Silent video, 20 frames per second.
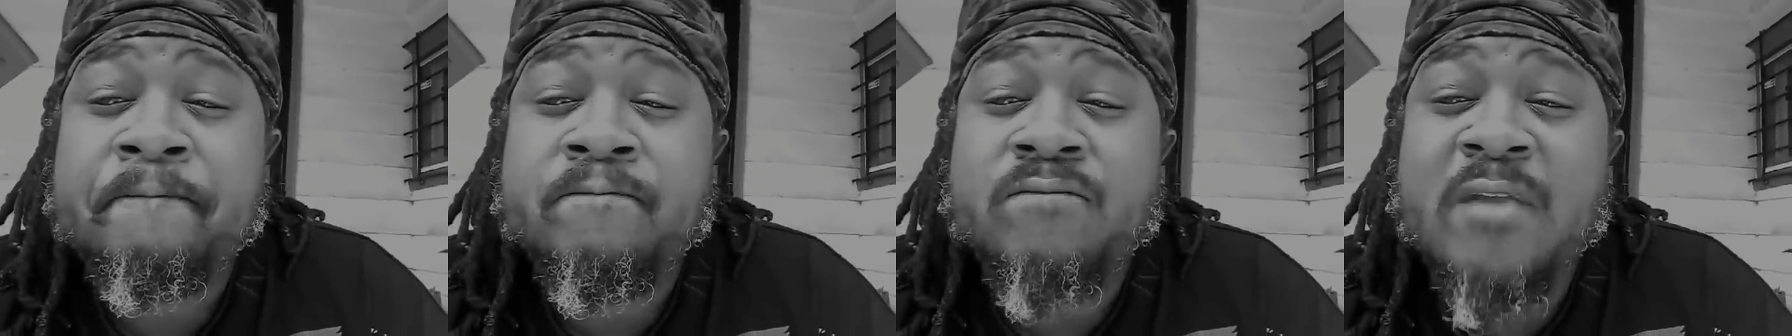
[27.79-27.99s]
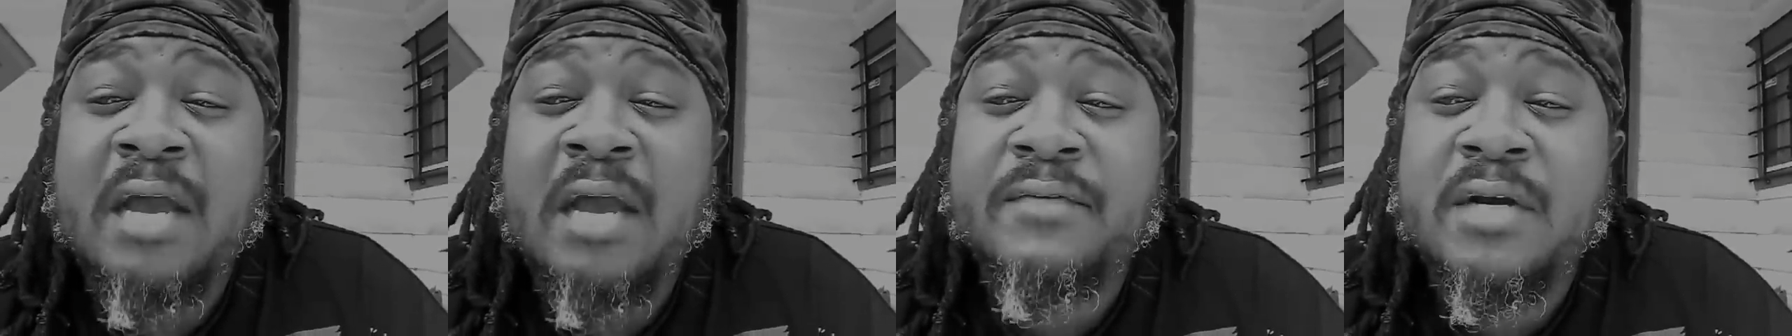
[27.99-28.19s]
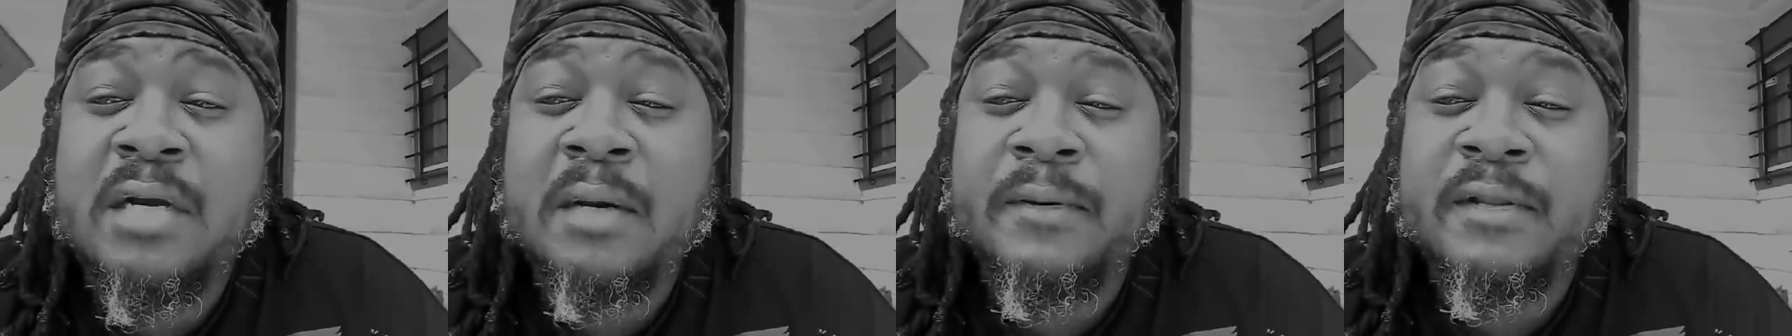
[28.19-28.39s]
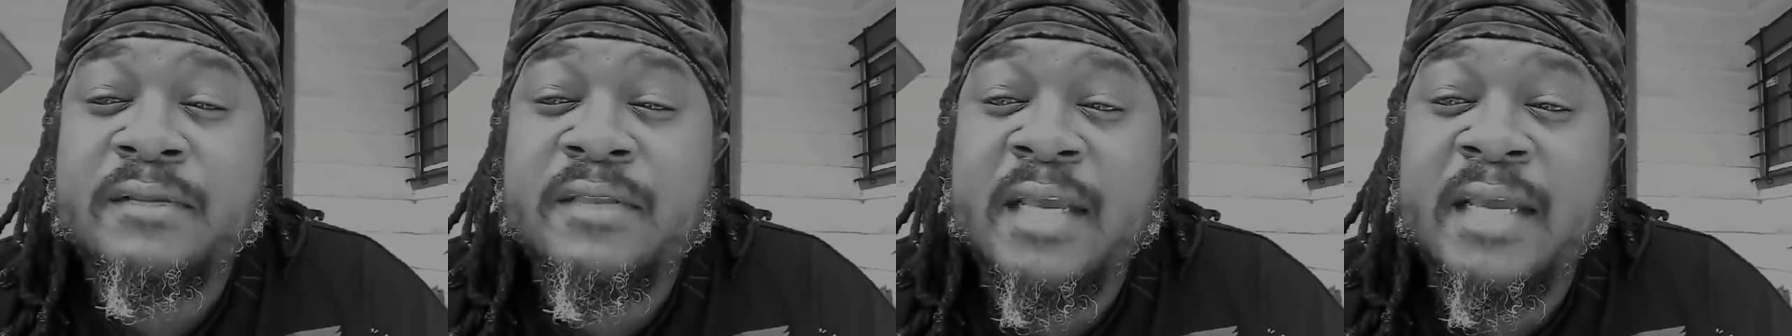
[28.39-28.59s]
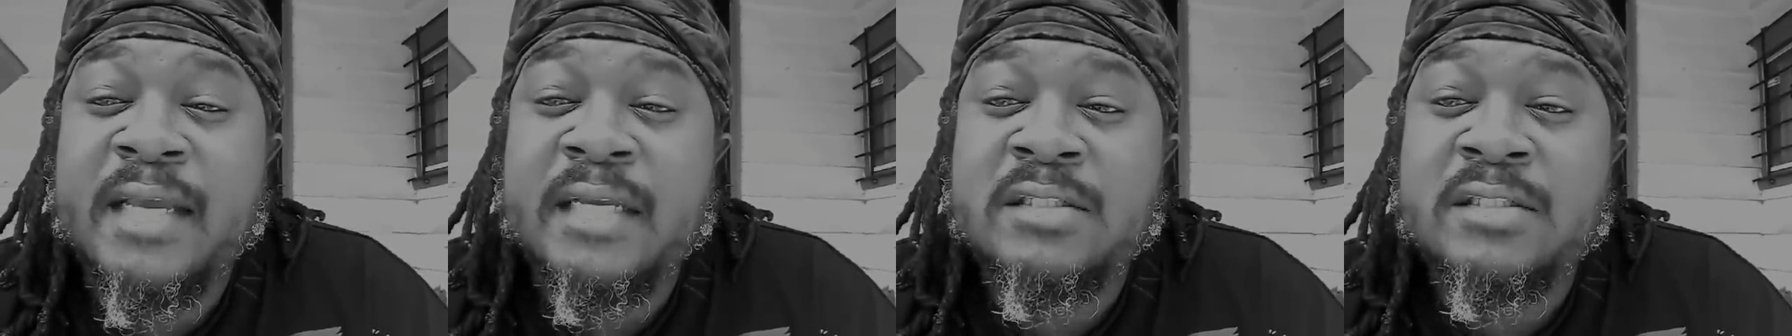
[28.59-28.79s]
I have a couple of
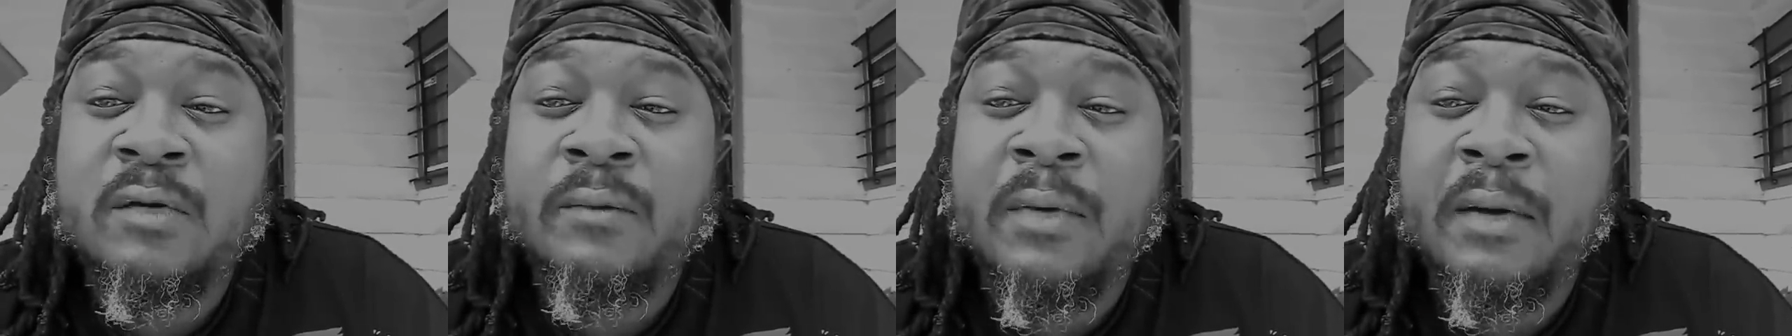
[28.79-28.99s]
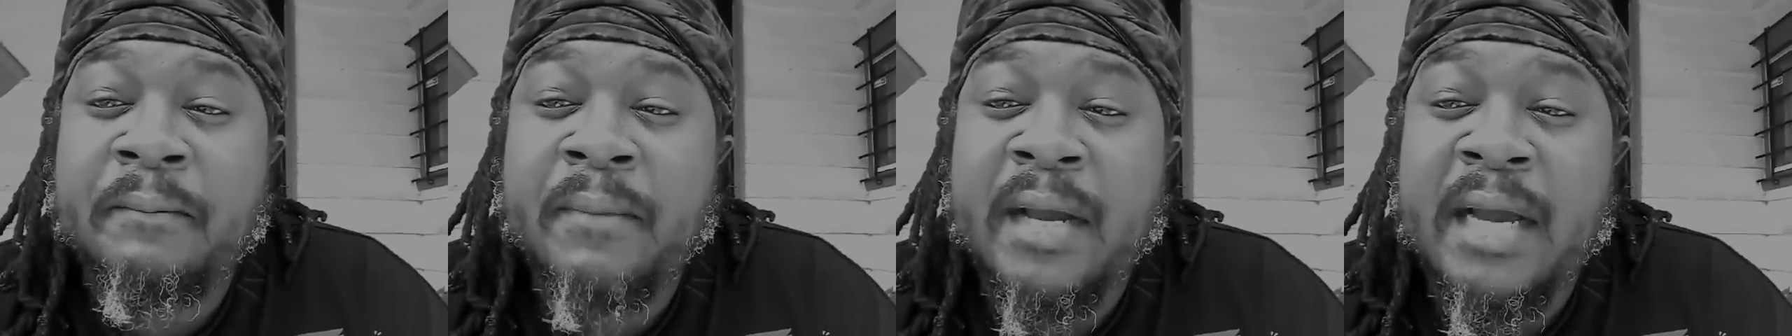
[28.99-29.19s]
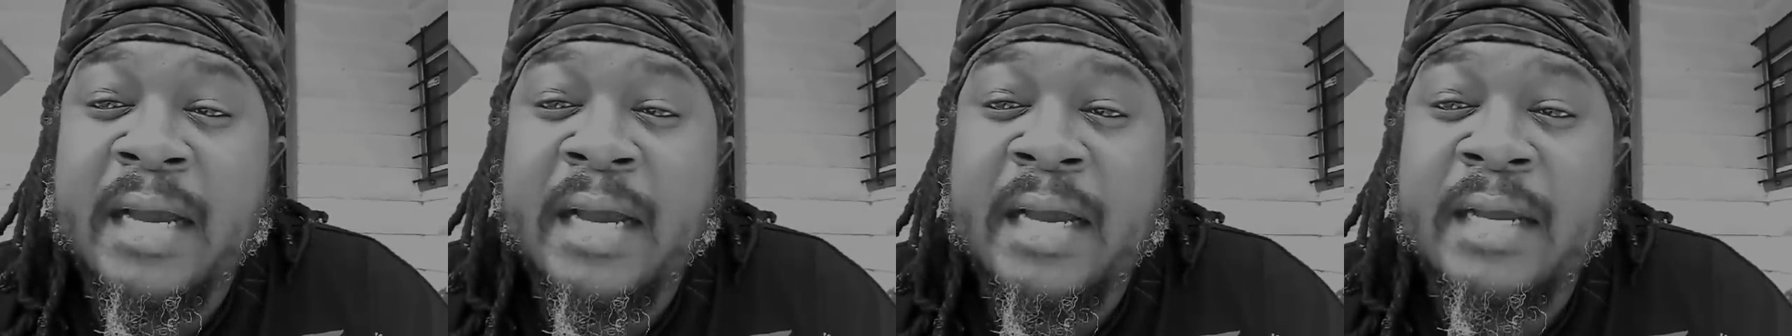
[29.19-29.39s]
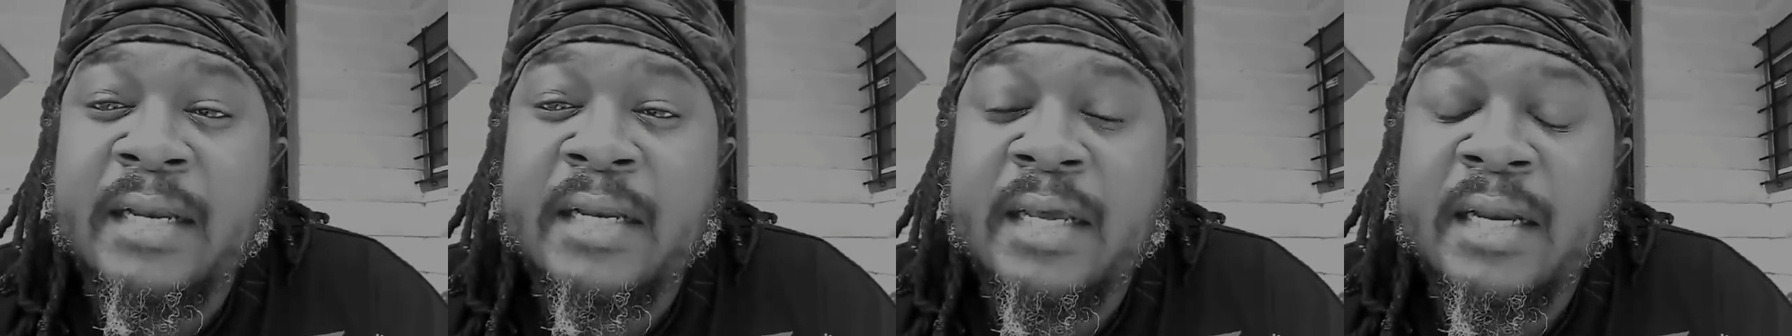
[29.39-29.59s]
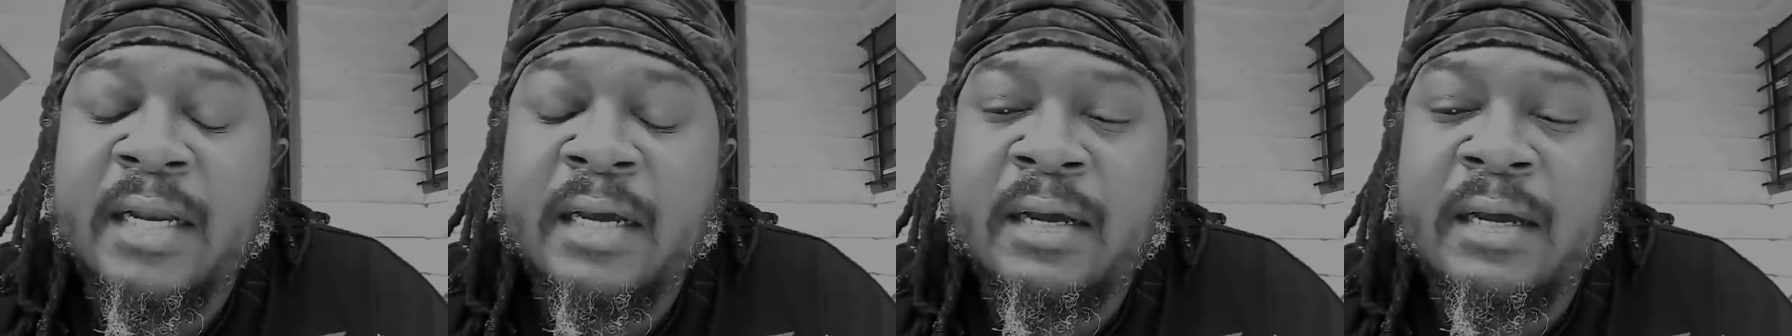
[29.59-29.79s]
things on my mind
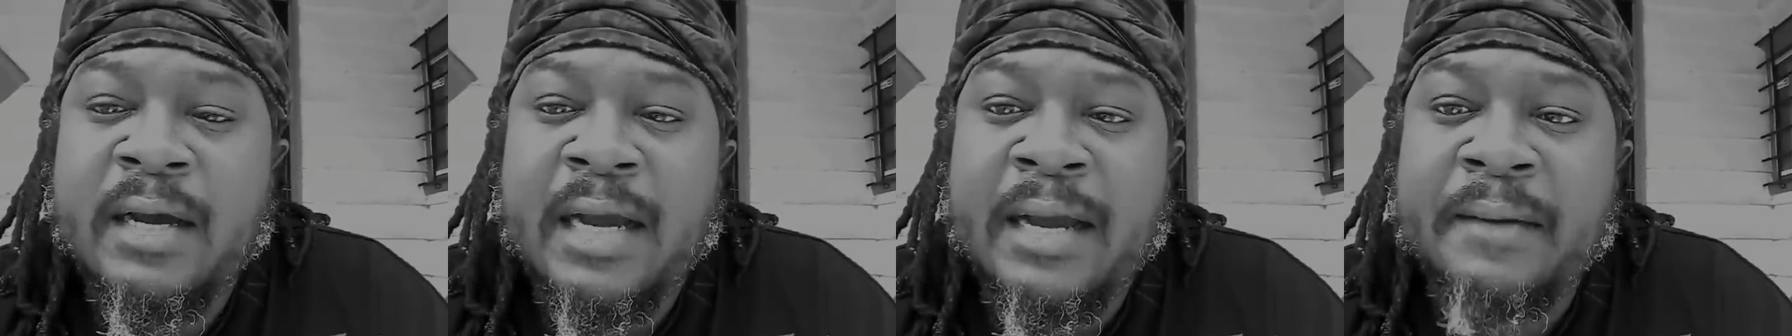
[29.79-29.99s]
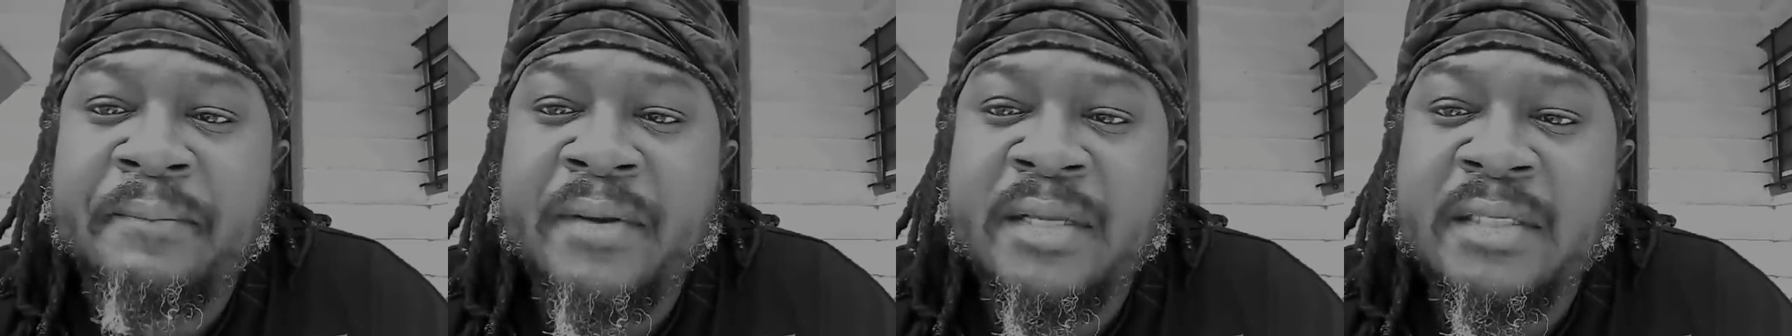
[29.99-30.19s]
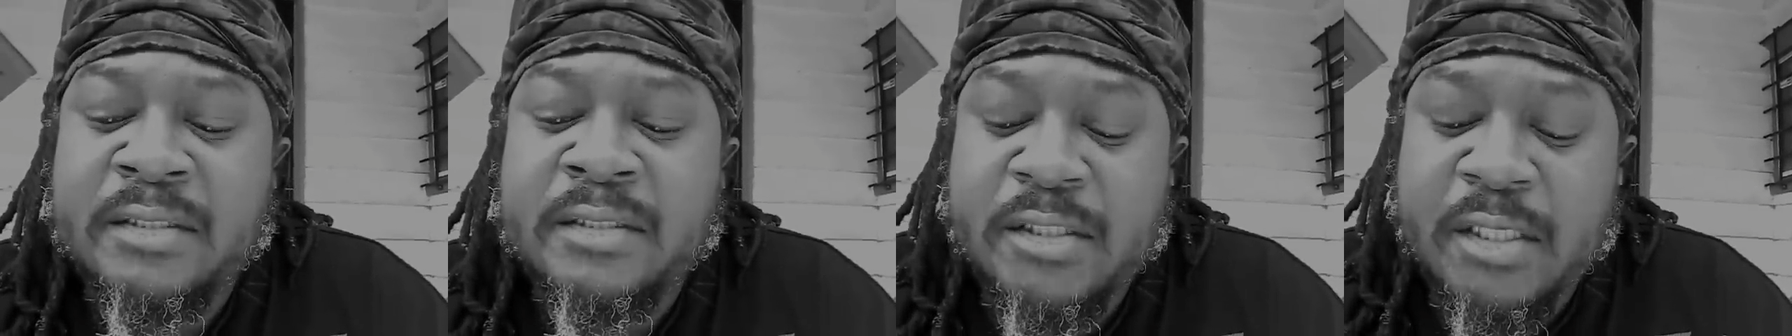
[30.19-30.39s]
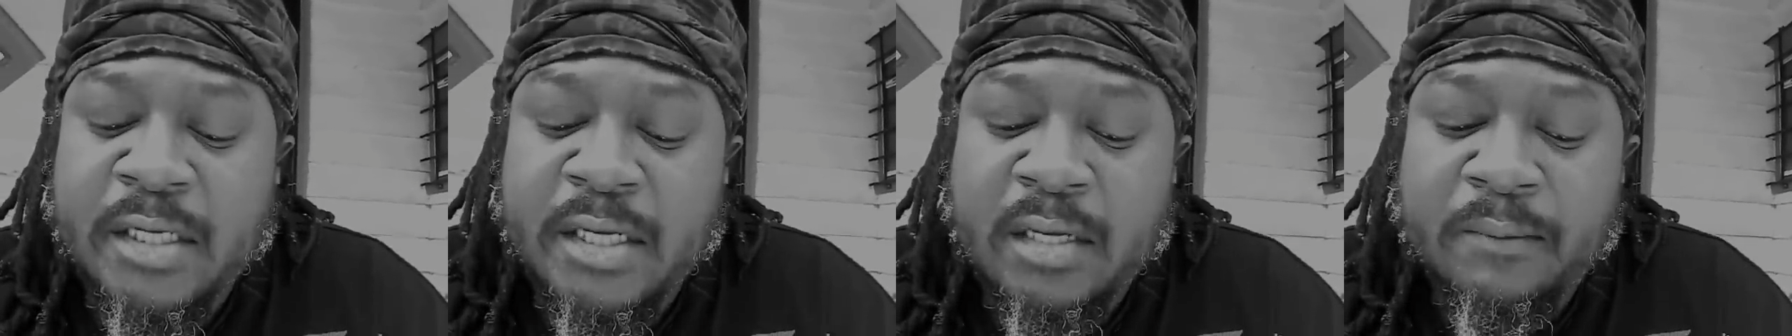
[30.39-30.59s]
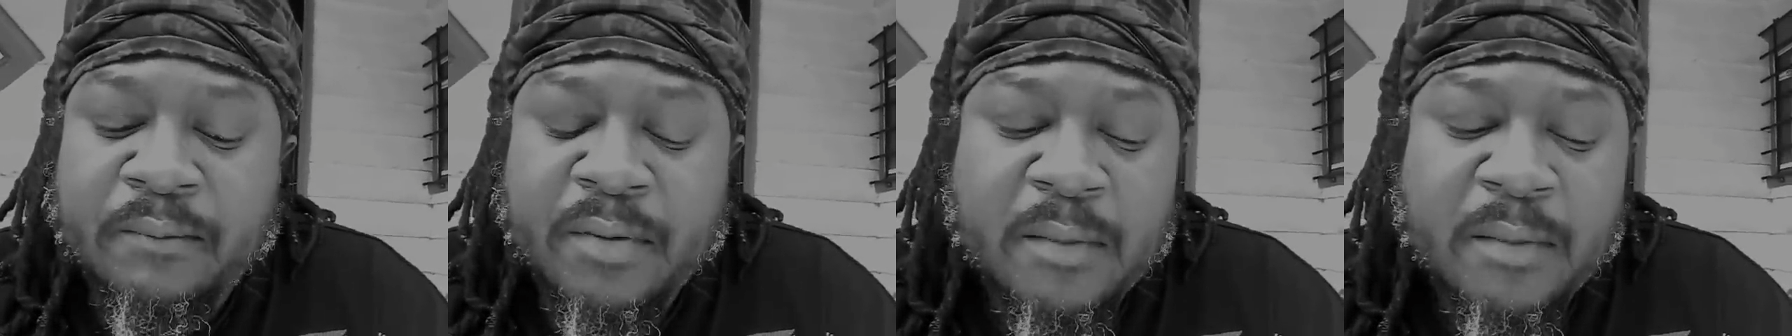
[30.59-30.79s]
that I've been
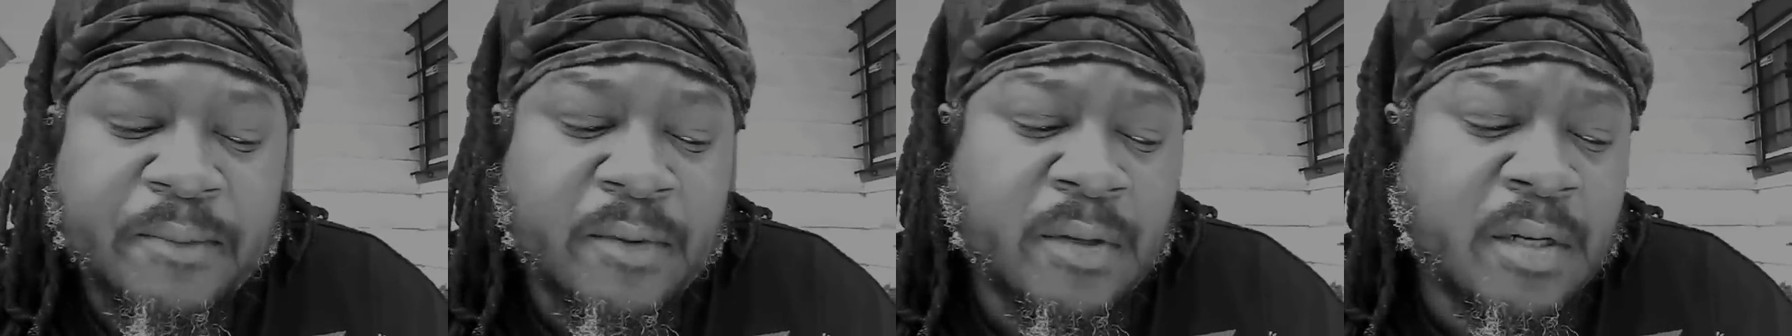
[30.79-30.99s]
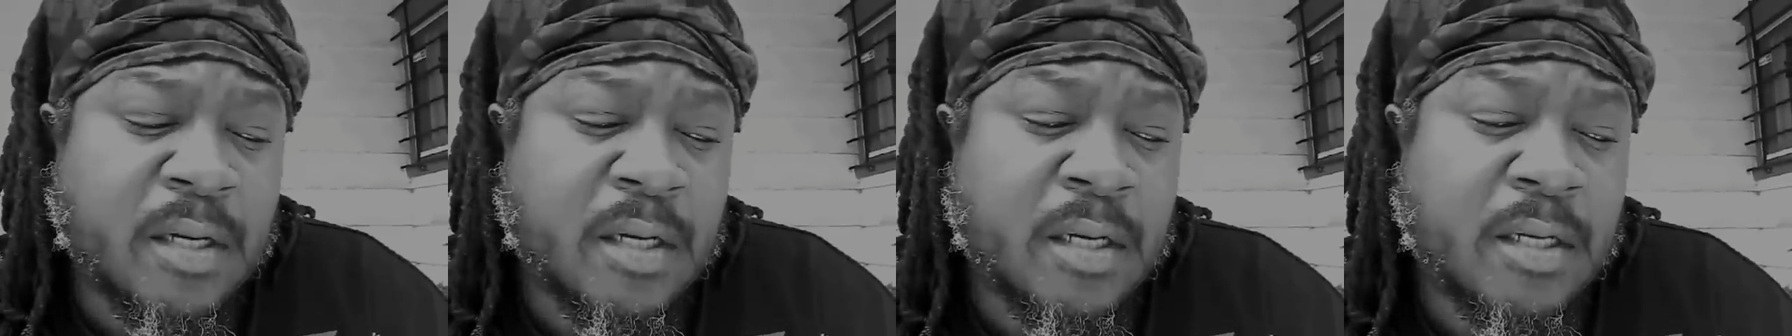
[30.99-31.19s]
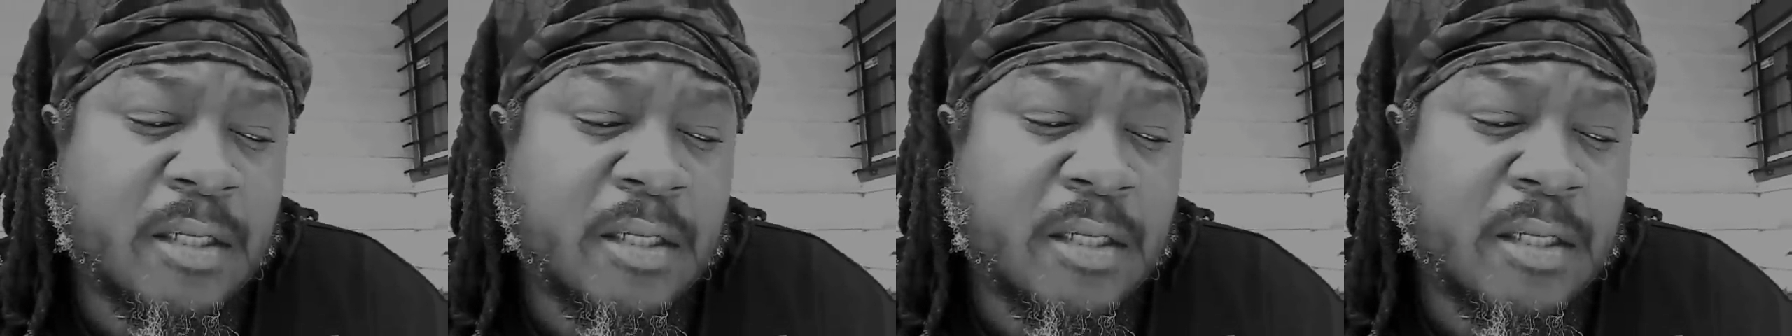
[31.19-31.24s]
seeing people